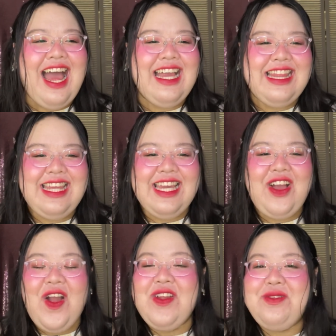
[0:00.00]
I
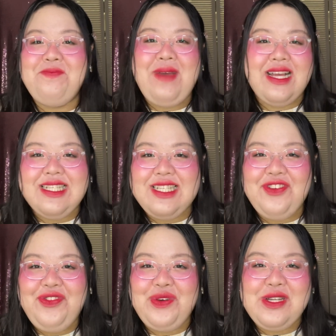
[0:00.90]
think are the best
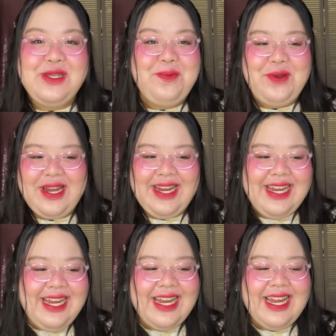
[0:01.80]
for
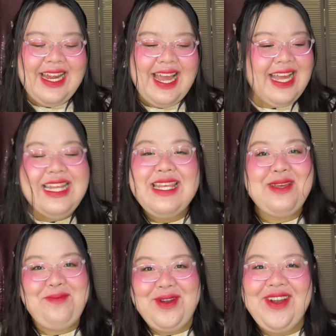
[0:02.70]
spring and
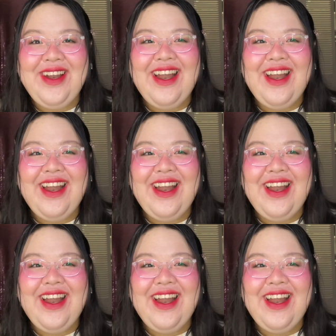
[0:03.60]
summer.